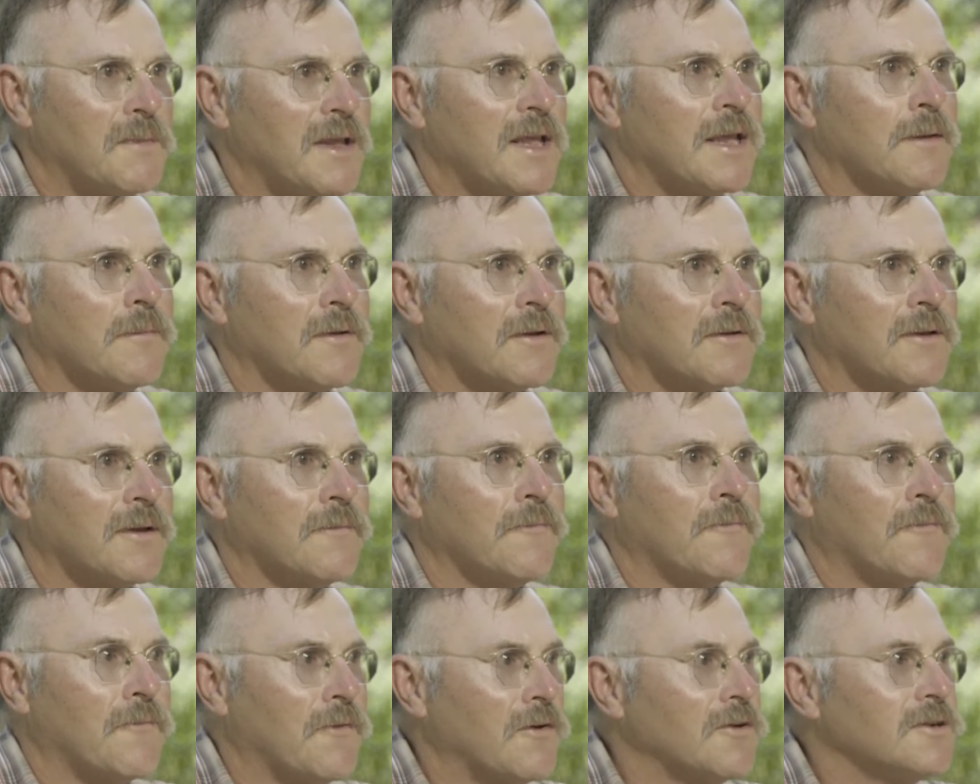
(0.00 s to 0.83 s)
be able to
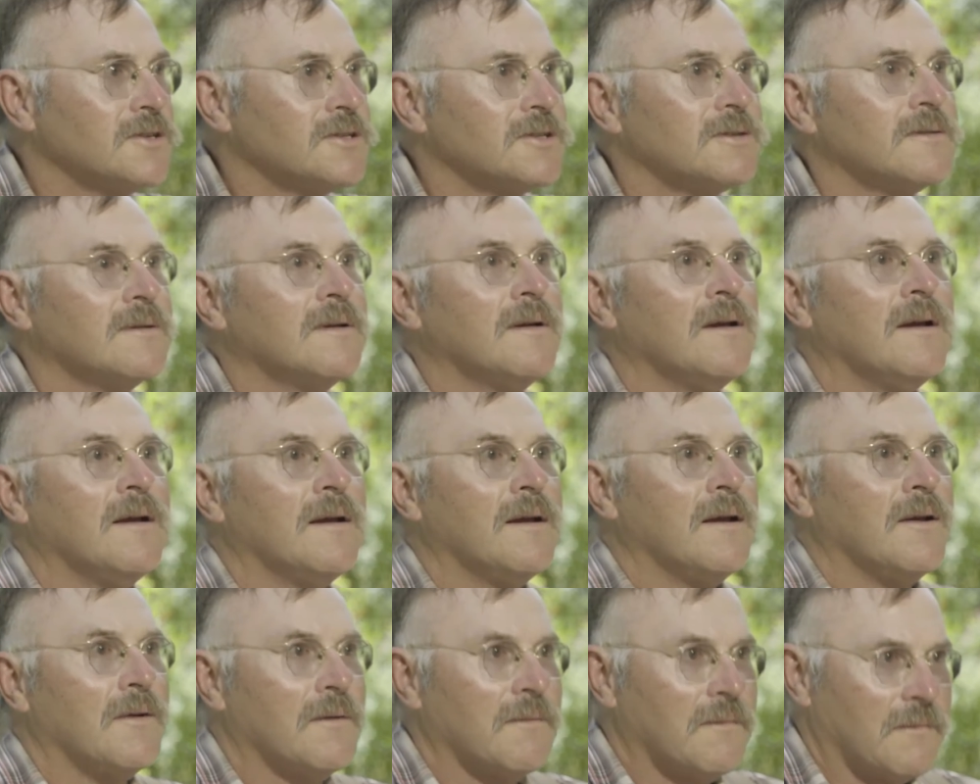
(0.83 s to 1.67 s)
converse
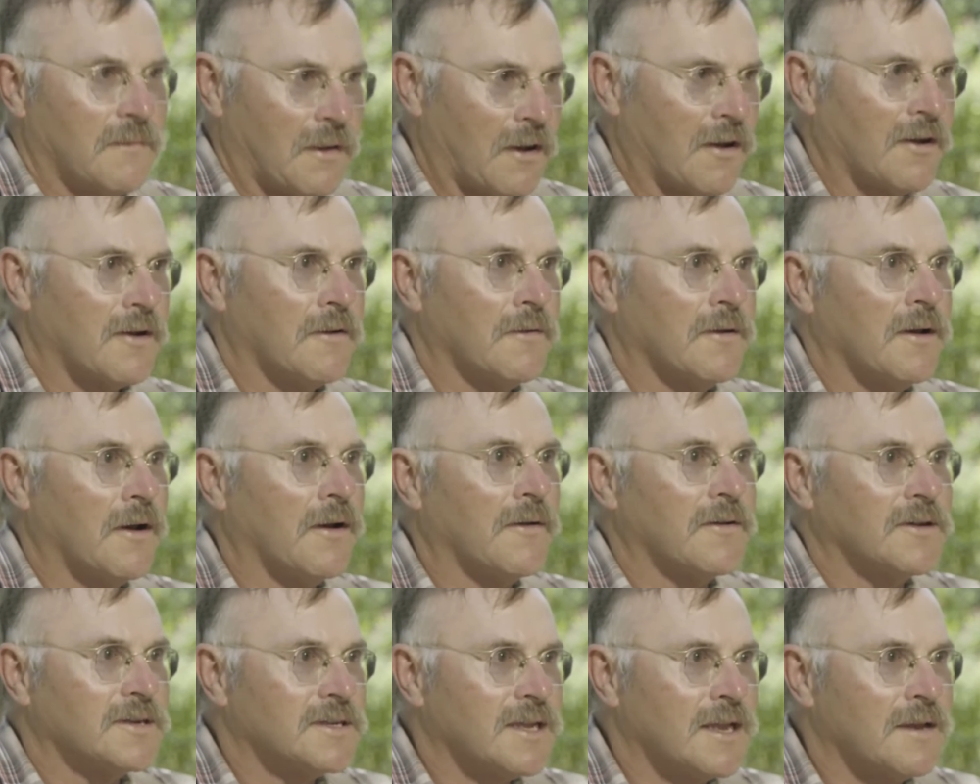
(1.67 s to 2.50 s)
on
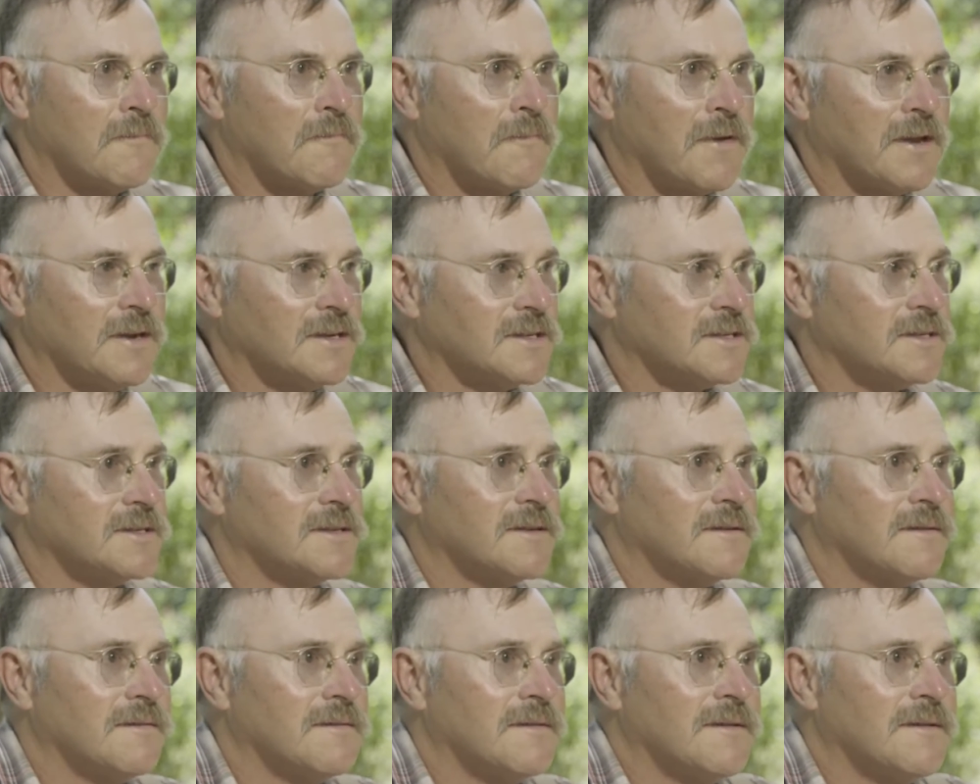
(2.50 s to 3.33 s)
the same basis.